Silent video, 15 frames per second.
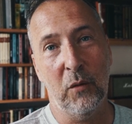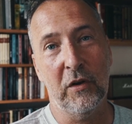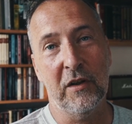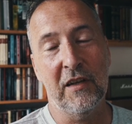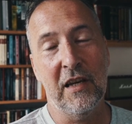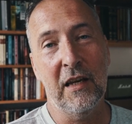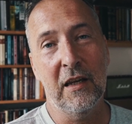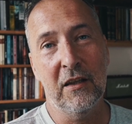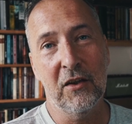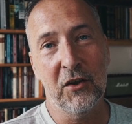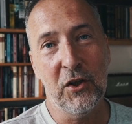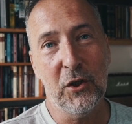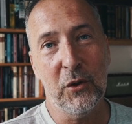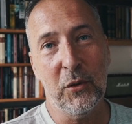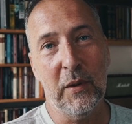what it's here to
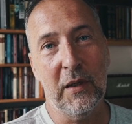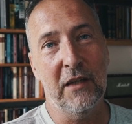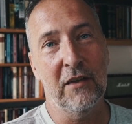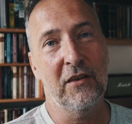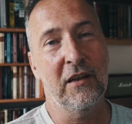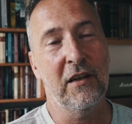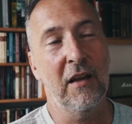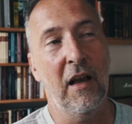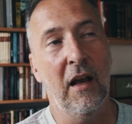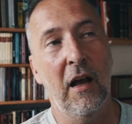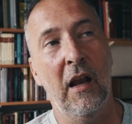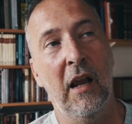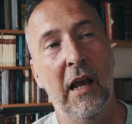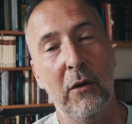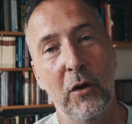do is to
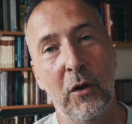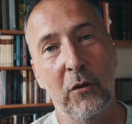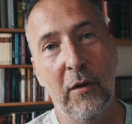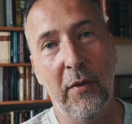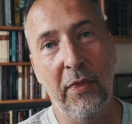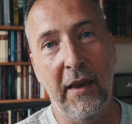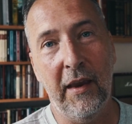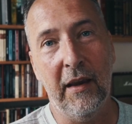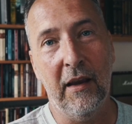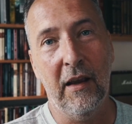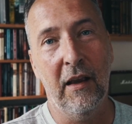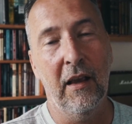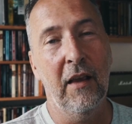allow you to think